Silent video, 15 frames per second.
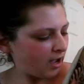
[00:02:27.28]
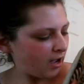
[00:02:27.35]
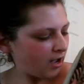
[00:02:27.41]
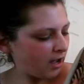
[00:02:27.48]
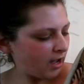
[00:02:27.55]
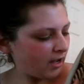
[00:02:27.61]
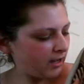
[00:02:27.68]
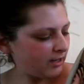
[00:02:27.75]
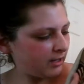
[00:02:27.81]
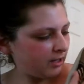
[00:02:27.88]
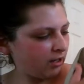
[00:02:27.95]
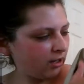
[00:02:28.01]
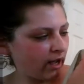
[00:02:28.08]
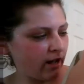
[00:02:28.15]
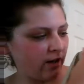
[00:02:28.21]
I
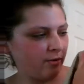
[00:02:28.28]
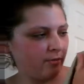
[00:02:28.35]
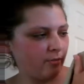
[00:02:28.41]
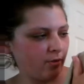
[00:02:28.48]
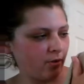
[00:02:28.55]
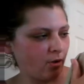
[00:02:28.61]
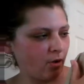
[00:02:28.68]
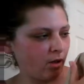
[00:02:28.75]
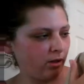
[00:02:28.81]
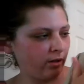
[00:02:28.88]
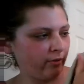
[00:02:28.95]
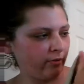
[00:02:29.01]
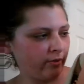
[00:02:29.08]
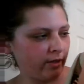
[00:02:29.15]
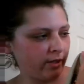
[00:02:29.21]
got all
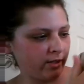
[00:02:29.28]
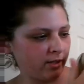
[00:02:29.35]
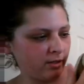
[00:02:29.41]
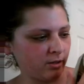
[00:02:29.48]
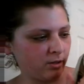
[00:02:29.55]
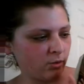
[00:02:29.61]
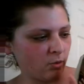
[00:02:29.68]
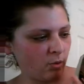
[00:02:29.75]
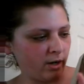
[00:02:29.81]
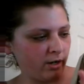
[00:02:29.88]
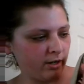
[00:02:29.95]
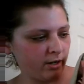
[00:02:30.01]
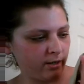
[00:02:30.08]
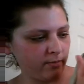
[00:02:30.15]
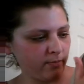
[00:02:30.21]
of this square
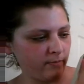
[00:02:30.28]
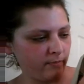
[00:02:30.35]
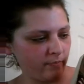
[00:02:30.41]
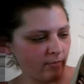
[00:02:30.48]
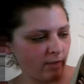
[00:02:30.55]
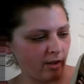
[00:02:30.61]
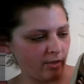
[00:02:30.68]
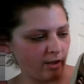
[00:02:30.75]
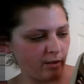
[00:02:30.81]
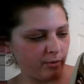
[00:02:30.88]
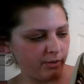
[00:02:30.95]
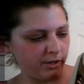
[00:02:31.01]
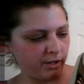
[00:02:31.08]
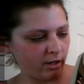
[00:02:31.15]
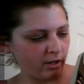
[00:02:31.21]
done, and then
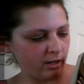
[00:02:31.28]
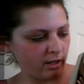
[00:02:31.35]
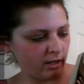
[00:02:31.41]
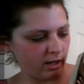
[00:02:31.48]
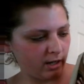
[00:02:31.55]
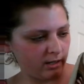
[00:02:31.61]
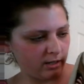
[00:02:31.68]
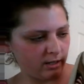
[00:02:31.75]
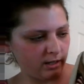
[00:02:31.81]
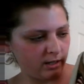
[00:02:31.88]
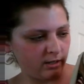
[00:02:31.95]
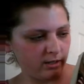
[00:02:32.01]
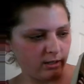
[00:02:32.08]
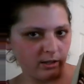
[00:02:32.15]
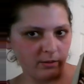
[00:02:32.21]
I did
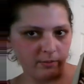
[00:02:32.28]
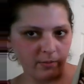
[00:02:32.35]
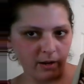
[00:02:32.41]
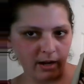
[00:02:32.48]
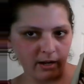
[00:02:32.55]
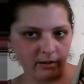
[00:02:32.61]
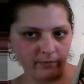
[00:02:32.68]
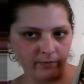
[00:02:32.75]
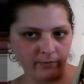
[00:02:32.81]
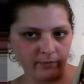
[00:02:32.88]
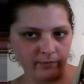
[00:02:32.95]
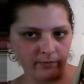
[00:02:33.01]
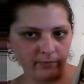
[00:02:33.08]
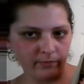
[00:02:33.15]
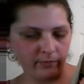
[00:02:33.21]
the bottom
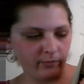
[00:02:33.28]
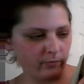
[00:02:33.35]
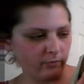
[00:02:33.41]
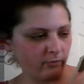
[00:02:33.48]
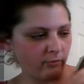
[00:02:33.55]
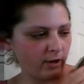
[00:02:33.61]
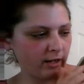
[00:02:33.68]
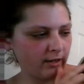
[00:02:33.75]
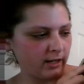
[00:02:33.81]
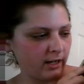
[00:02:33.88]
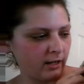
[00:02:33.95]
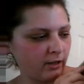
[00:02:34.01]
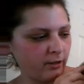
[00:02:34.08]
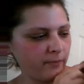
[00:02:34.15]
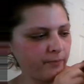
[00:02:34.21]

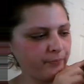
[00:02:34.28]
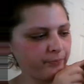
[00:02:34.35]
rectangle,